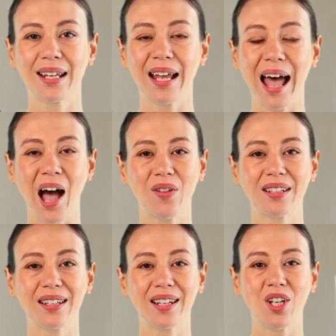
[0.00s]
How
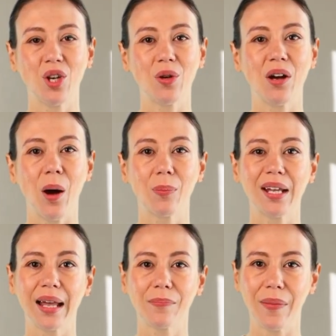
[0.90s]
does this new
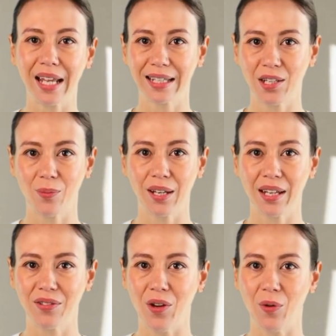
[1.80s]
company make its money,
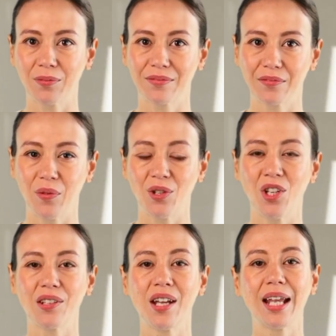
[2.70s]
though?
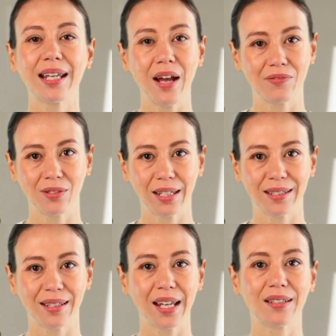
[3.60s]
Just like
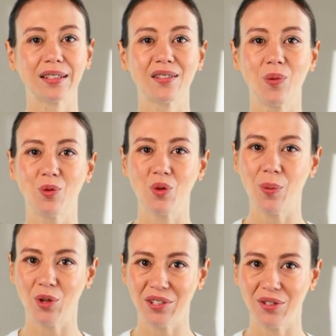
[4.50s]
Netflix, it is a
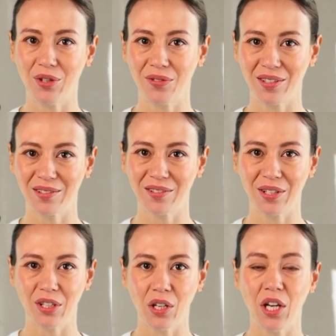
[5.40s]
subscription service.
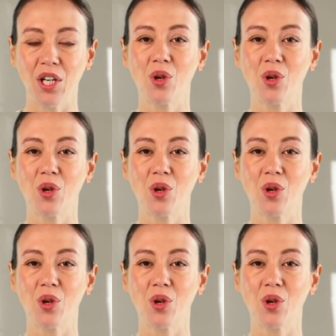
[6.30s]
You